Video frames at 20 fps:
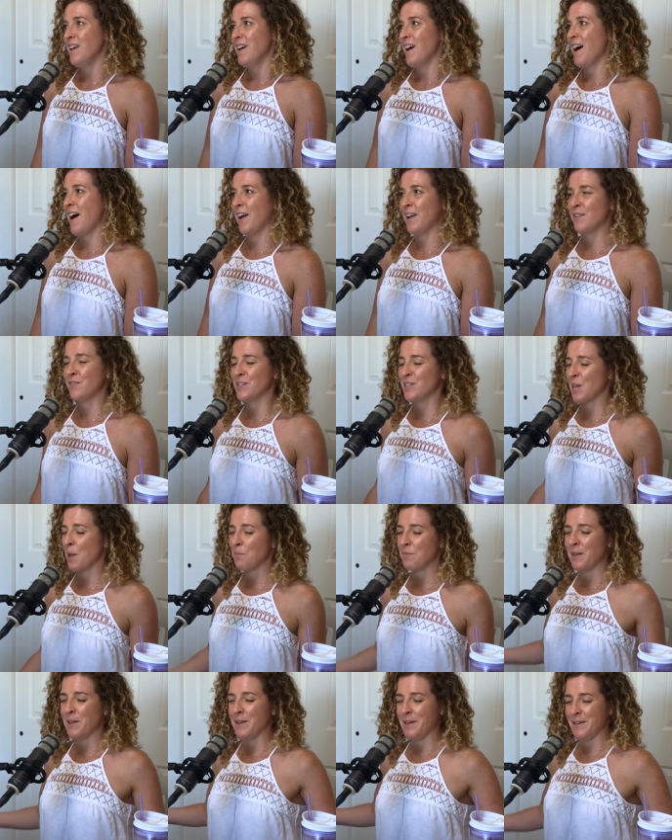I have a
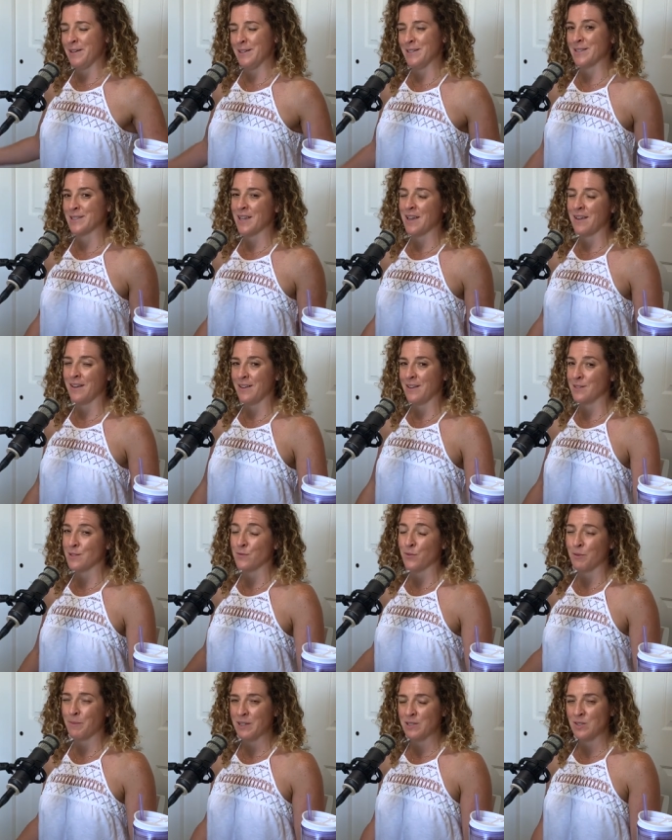template and it's kind of it's
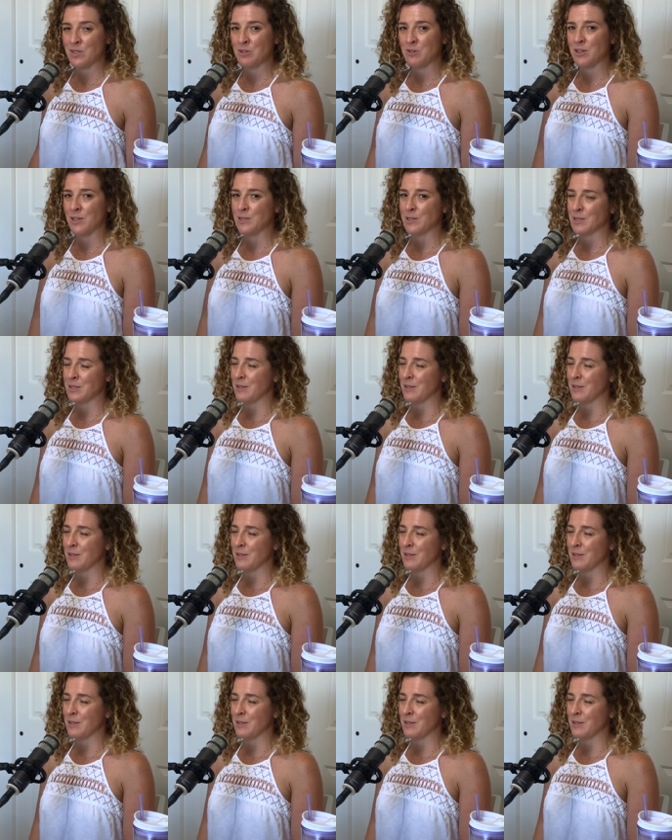for my students.